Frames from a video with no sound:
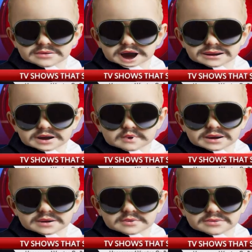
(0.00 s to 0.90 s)

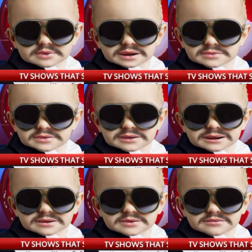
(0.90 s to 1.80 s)
whether it's on
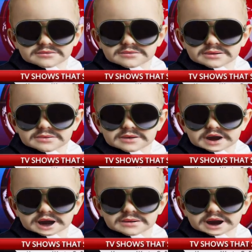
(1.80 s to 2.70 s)
cable
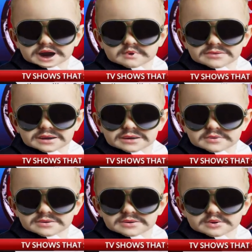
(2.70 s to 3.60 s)
or
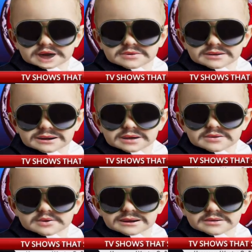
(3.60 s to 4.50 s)
whether it's on
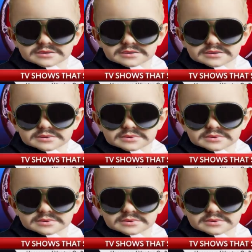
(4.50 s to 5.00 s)
TV.